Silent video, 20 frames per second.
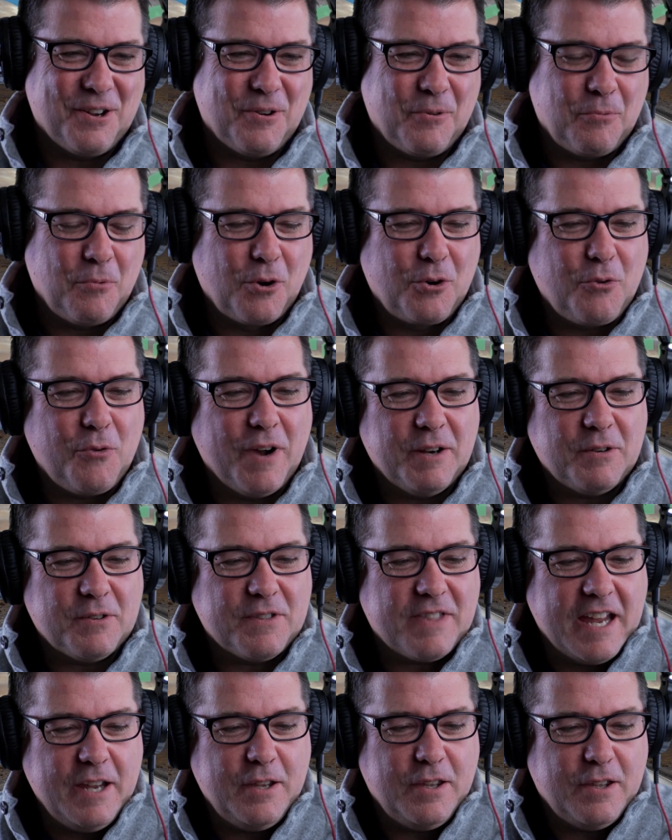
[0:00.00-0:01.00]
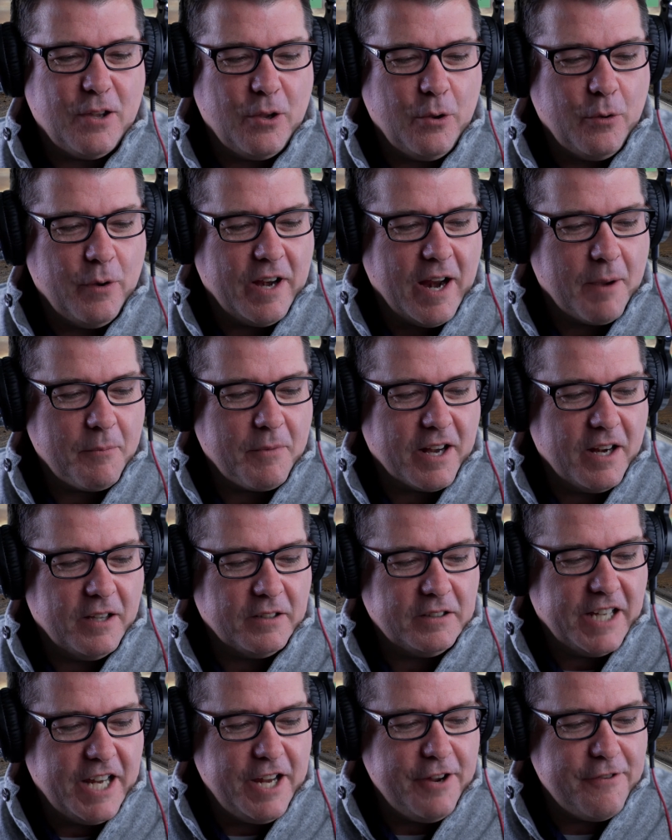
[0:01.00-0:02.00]
well, Quint, thank you. And I'm going to
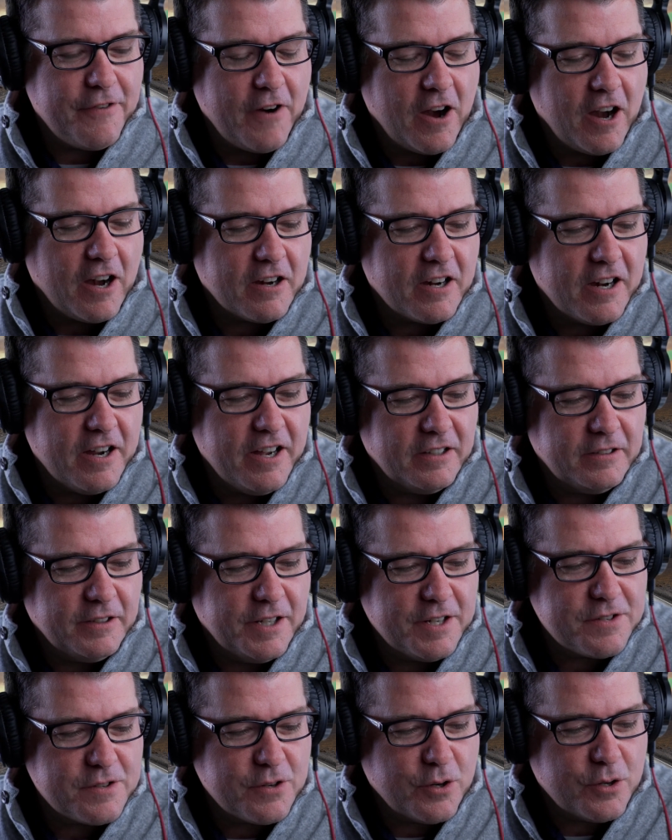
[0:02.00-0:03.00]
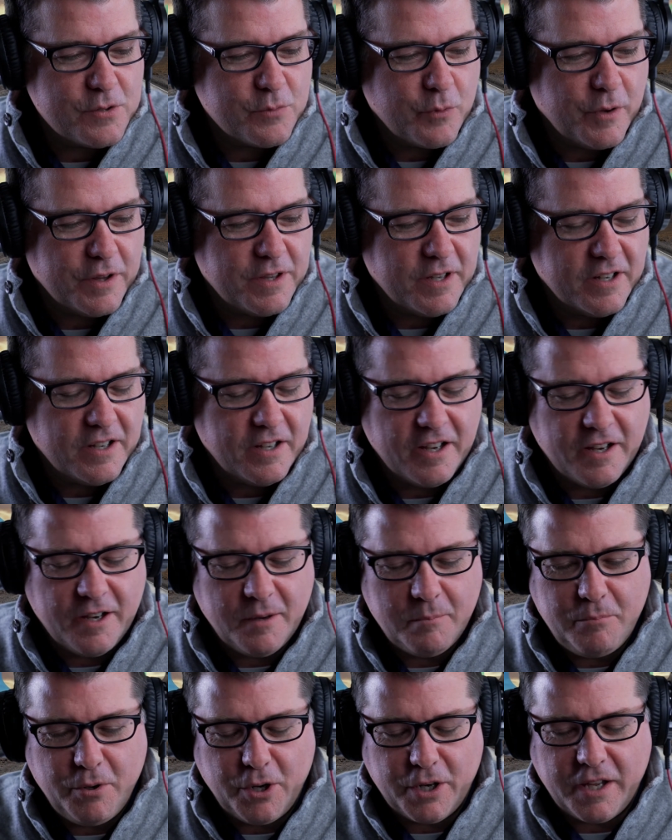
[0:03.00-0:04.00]
leave our listeners with a
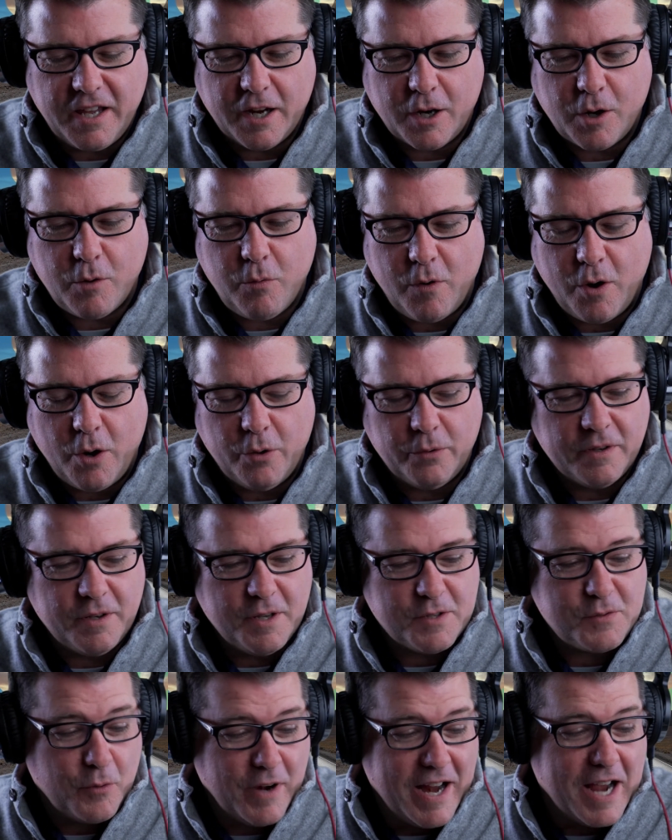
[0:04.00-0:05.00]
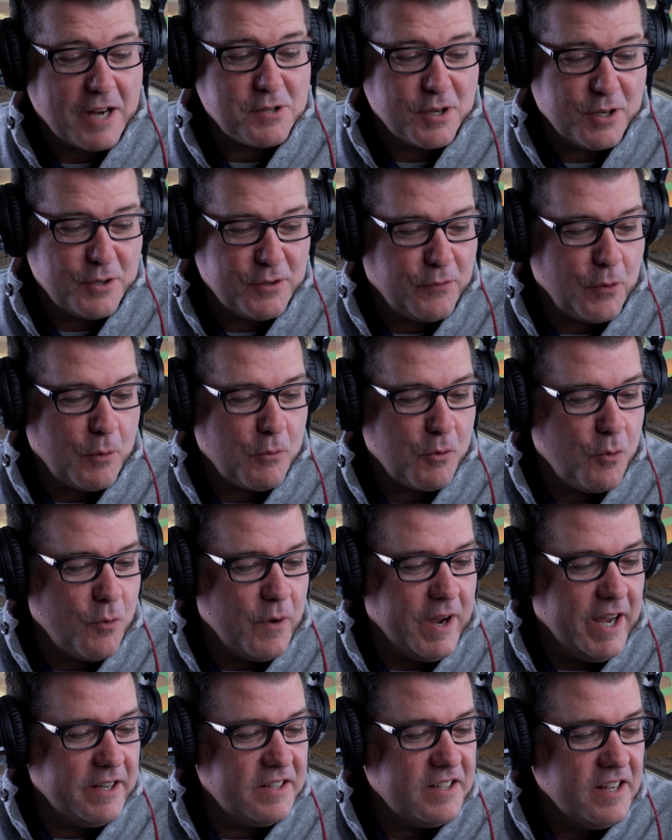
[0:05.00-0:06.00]
bookend quote. And this one actually is from
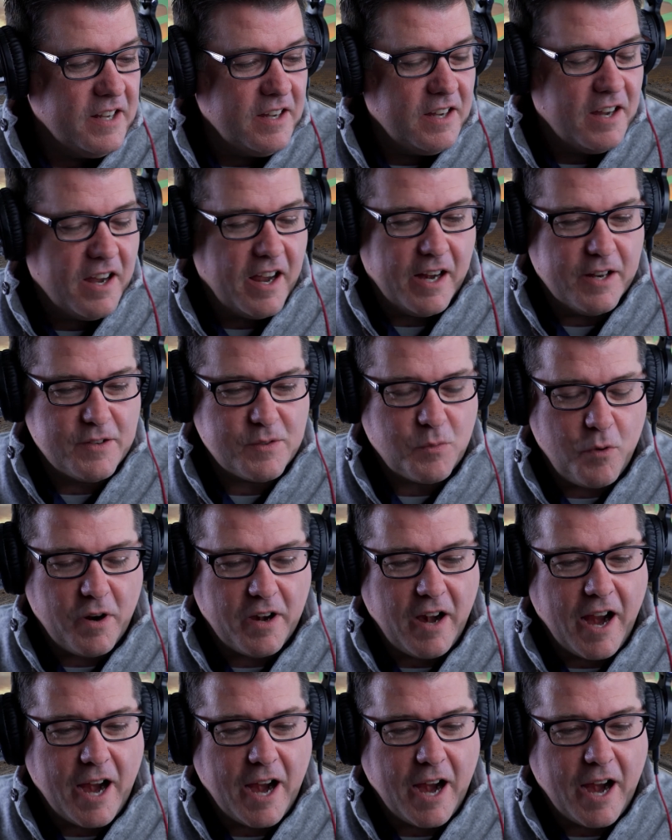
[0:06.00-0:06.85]
Quint. And it's one I